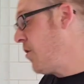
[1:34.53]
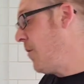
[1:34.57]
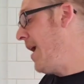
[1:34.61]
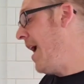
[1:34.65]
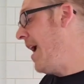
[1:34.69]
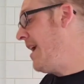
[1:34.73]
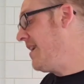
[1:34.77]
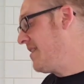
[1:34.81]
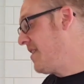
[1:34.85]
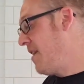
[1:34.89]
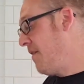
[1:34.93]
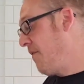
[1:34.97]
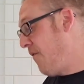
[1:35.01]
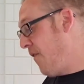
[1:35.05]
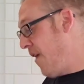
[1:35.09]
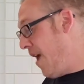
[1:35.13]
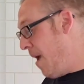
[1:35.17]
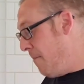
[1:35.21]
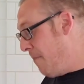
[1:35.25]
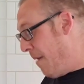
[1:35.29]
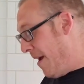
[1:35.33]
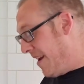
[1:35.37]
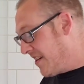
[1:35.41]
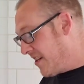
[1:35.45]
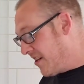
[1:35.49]
so it is the
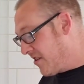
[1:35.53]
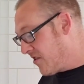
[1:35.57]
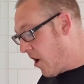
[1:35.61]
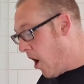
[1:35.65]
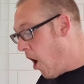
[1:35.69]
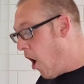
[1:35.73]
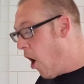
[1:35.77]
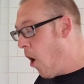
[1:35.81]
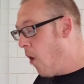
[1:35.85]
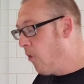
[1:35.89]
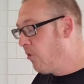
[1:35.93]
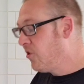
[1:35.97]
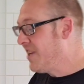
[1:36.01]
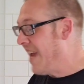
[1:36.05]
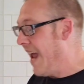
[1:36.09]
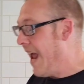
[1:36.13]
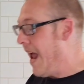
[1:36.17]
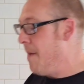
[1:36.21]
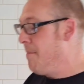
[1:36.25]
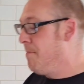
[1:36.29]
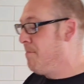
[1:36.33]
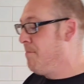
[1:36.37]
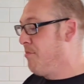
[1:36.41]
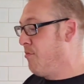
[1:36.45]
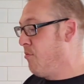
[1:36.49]
Frey Bentos All
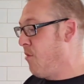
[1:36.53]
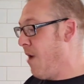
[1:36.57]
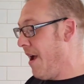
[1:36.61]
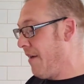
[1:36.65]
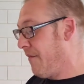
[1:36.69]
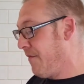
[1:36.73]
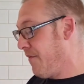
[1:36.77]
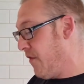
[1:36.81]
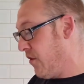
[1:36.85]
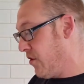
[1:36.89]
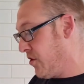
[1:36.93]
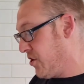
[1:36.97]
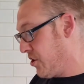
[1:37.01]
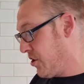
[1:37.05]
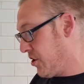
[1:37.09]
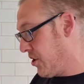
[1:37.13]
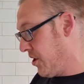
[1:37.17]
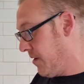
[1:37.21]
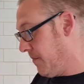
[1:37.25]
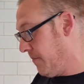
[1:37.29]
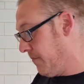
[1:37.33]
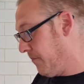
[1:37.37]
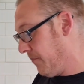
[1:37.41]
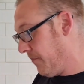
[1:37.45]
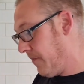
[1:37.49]
Day
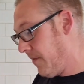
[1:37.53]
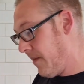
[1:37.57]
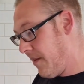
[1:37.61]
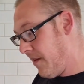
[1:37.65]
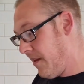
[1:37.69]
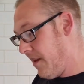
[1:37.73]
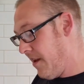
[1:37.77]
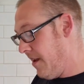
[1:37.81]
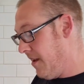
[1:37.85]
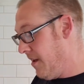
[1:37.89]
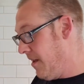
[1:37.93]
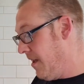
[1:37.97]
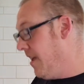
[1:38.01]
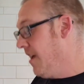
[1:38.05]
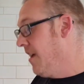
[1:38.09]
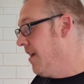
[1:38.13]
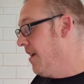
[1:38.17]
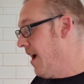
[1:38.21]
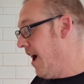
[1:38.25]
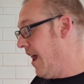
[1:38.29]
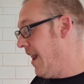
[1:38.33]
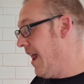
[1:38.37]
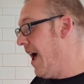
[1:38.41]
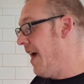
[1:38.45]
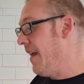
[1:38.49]
Breakfast.
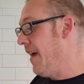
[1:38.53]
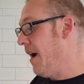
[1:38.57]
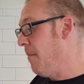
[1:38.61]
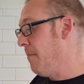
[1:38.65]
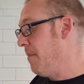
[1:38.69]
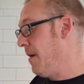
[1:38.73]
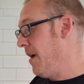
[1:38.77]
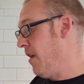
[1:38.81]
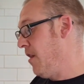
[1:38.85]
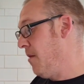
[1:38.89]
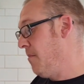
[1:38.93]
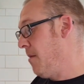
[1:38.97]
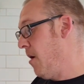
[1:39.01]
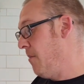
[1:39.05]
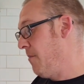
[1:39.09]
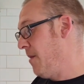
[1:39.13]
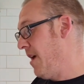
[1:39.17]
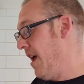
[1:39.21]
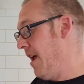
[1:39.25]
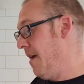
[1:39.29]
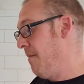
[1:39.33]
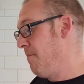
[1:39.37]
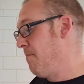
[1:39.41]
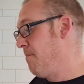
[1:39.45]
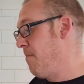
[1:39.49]
I like that bit at the
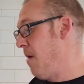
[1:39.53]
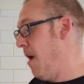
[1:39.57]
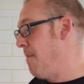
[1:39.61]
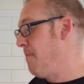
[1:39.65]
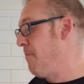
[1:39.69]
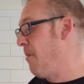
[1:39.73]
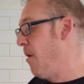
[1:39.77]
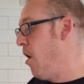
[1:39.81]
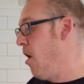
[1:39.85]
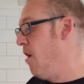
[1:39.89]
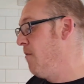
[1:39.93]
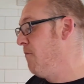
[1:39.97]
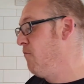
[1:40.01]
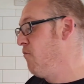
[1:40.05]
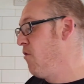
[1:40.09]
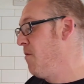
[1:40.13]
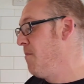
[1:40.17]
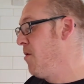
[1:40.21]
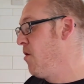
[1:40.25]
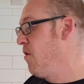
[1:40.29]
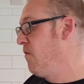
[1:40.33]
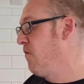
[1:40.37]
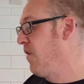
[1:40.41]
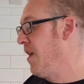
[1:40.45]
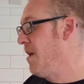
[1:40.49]
bottom. Important,
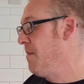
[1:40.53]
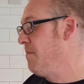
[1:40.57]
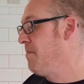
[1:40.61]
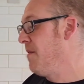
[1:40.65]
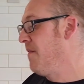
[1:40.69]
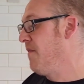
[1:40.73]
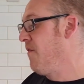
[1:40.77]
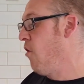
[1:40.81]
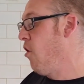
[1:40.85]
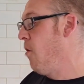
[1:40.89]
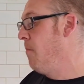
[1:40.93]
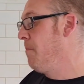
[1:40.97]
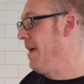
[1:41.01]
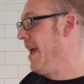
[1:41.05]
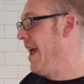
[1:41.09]
remove lid before